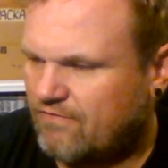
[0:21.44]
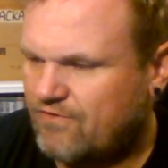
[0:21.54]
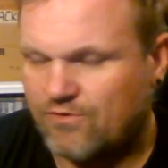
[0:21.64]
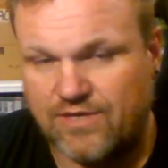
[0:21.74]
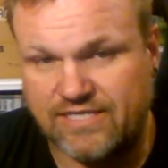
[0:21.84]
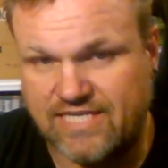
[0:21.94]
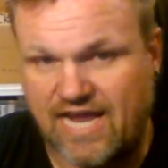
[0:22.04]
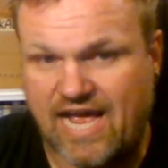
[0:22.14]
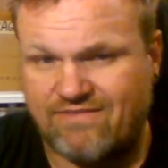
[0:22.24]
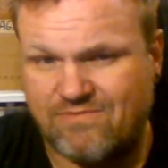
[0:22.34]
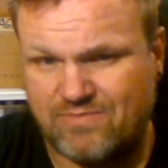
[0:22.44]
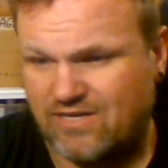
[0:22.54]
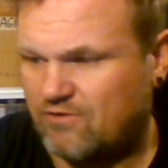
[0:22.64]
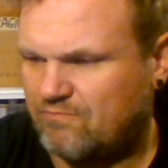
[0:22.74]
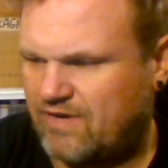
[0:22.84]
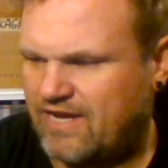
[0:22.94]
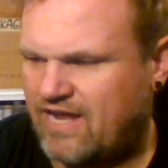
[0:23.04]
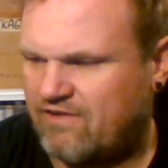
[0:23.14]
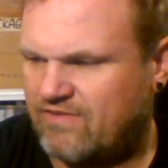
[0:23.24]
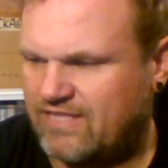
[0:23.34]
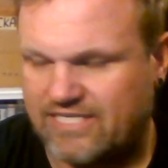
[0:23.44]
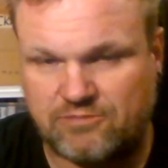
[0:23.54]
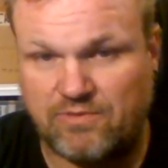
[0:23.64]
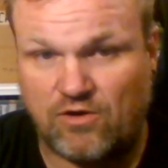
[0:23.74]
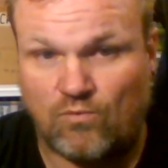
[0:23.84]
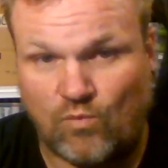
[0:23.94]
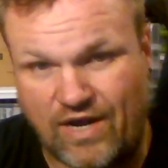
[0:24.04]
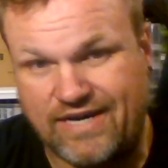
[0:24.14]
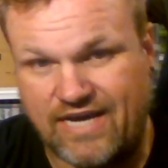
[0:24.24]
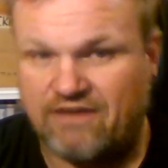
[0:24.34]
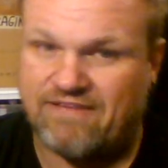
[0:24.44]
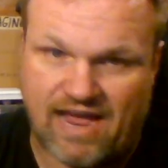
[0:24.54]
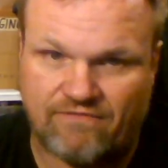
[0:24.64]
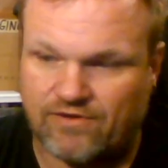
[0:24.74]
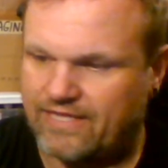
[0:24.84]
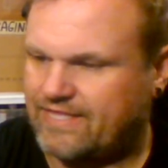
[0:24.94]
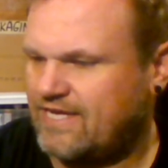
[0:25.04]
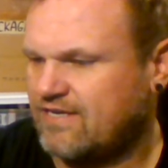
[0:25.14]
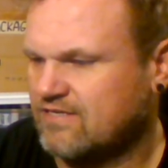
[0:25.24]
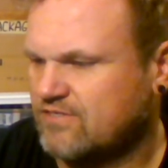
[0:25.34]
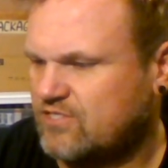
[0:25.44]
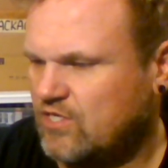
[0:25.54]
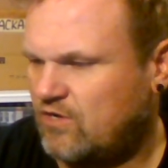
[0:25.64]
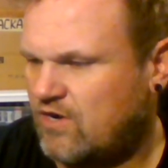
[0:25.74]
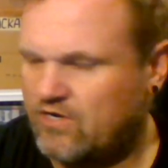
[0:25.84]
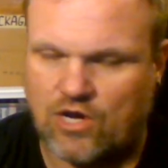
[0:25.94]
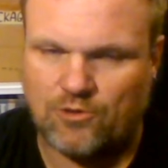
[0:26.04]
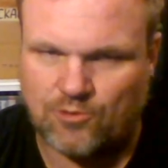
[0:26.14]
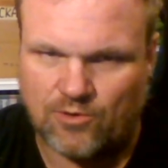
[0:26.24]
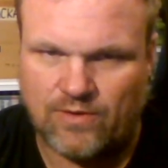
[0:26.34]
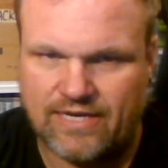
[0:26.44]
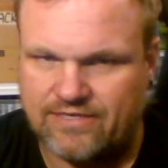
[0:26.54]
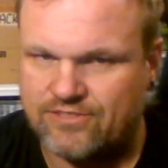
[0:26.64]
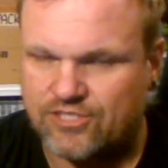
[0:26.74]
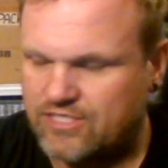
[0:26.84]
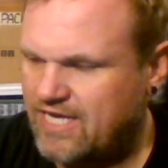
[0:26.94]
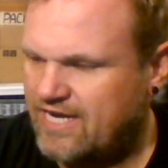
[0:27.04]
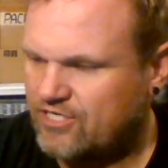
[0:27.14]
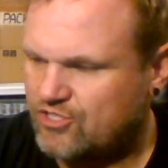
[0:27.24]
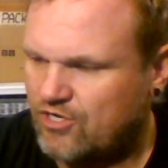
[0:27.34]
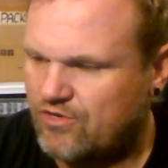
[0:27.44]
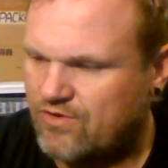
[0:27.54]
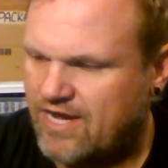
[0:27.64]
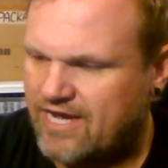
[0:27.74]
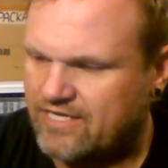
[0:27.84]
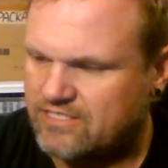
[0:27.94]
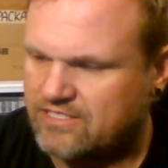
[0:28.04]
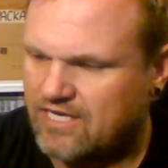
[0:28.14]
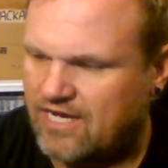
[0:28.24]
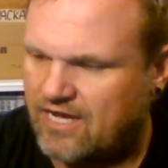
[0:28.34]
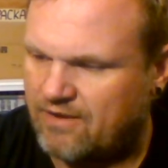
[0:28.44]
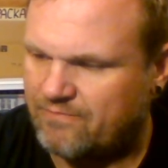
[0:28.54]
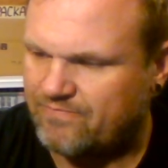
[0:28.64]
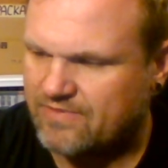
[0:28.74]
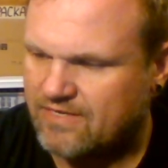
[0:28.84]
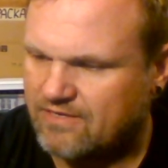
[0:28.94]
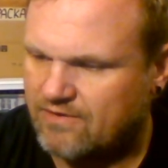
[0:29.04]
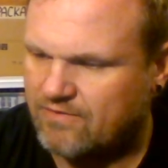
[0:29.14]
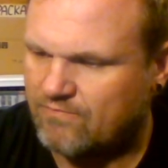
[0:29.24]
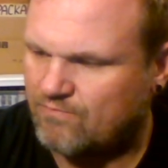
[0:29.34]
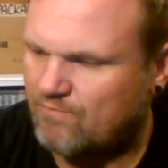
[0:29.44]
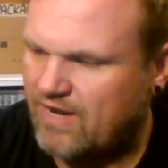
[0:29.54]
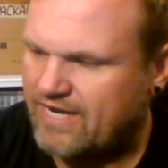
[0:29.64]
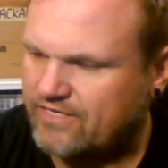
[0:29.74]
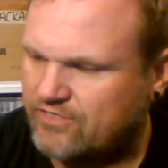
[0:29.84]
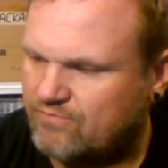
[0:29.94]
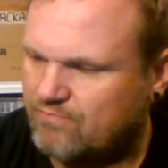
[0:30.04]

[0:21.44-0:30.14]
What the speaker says: Few things I haven't built, but I've at least built one of everything. So I'll go through it and just kind of show you guys my